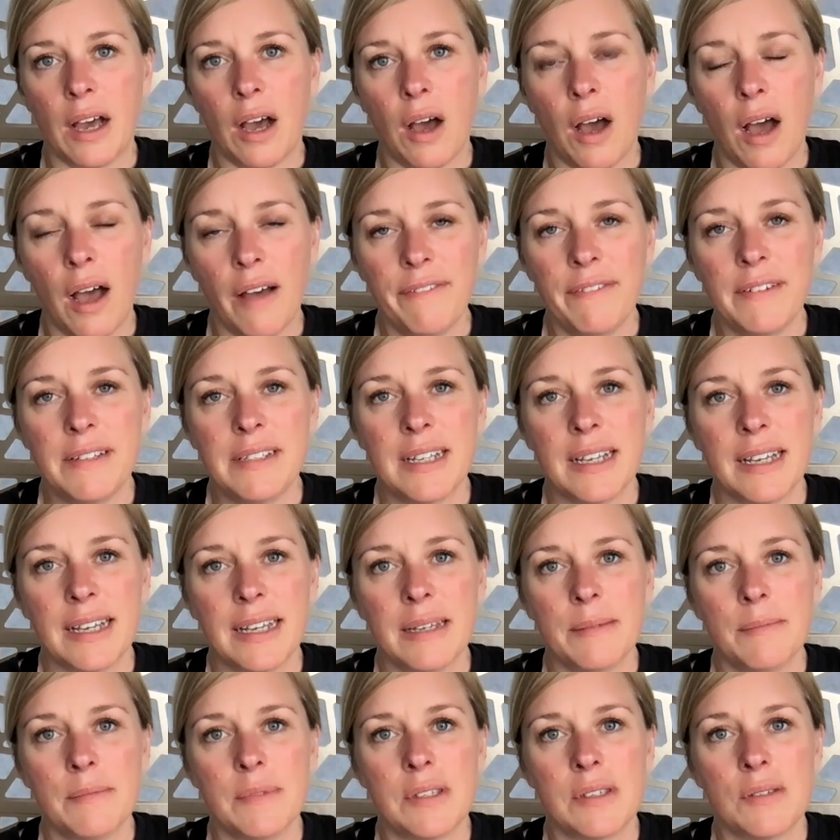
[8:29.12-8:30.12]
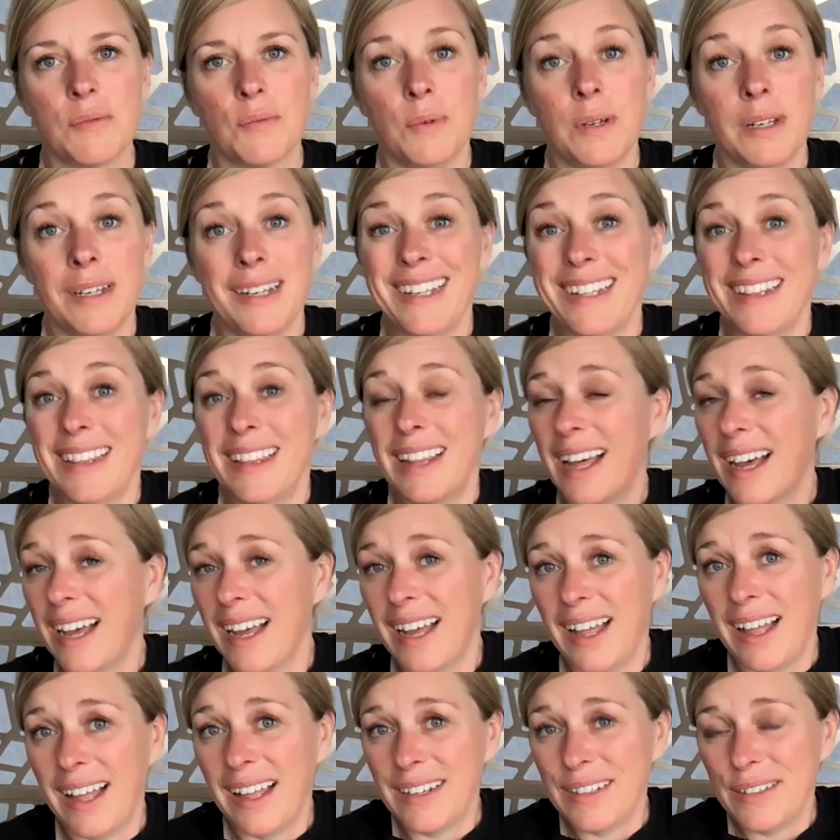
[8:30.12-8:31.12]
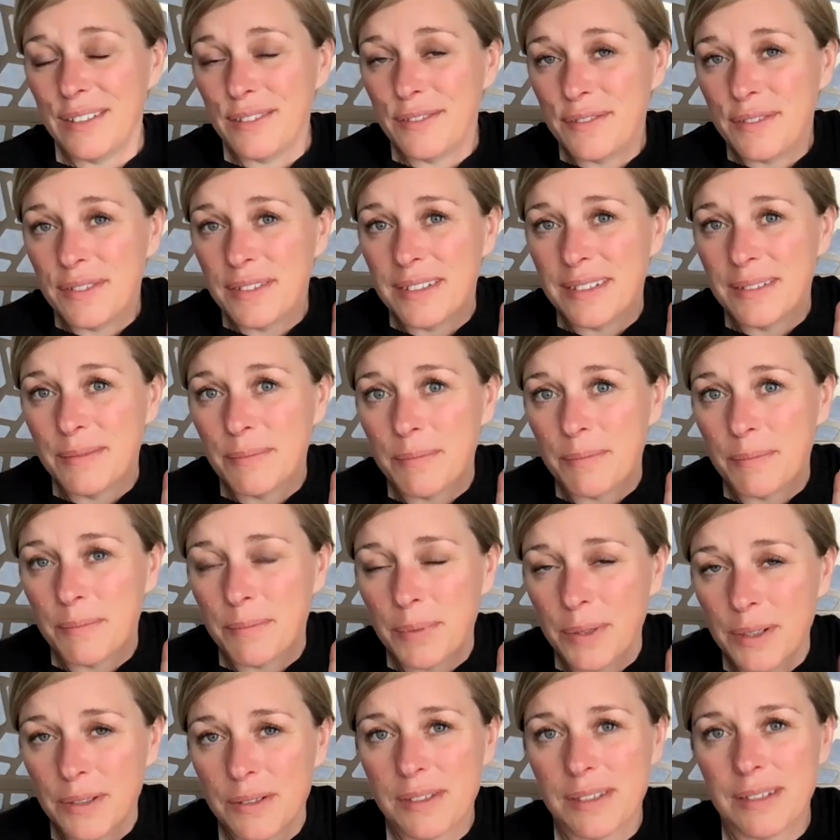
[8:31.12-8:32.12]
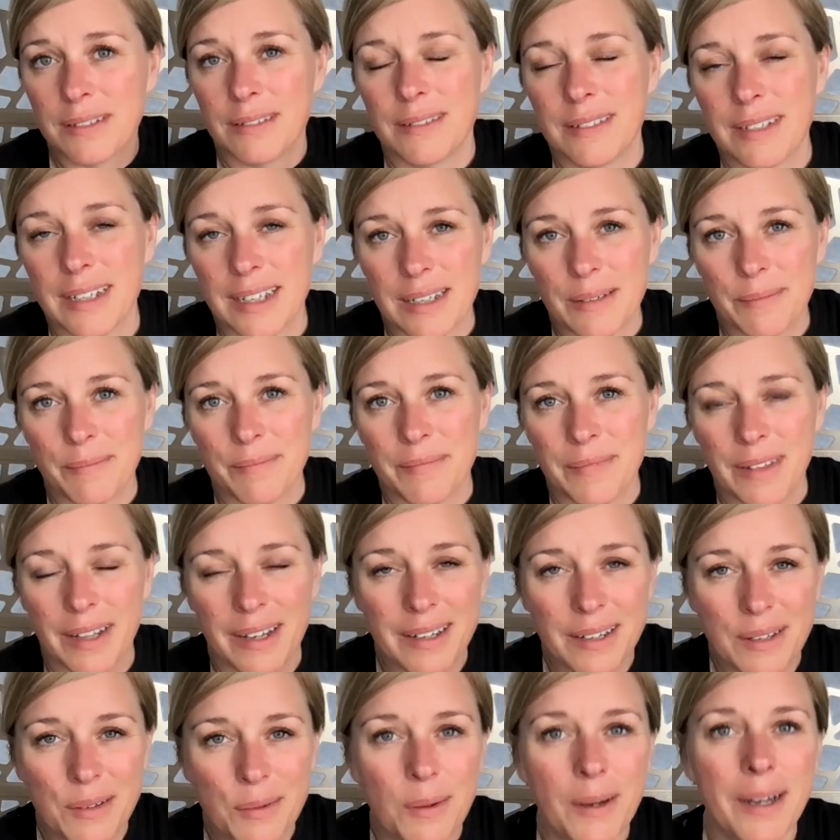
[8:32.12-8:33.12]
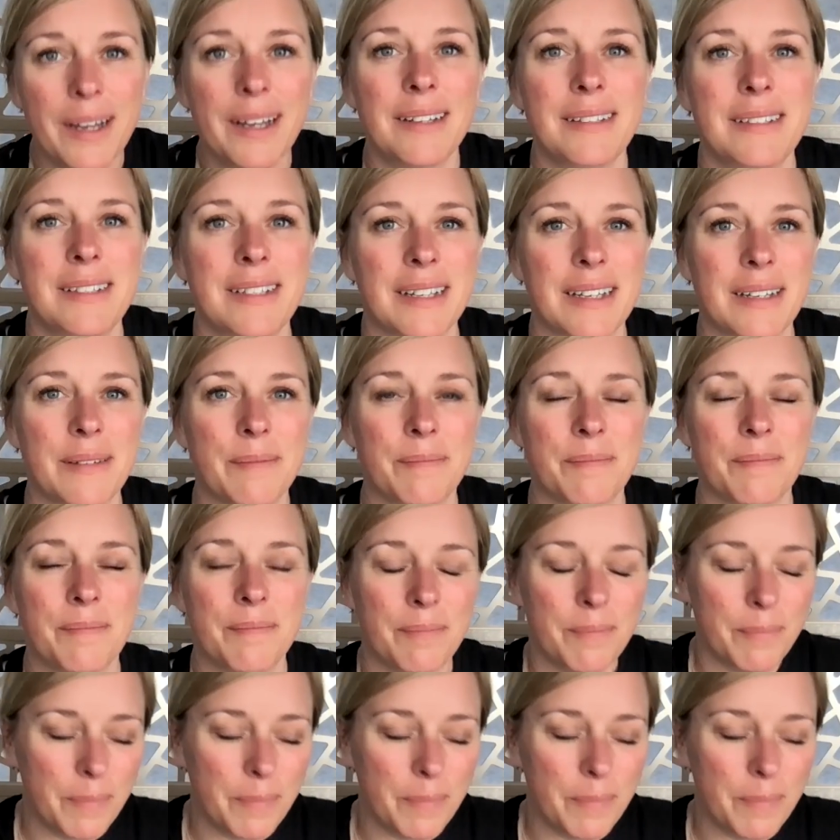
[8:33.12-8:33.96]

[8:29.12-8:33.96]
oftentimes we need a lot of personal time, a lot of quiet time.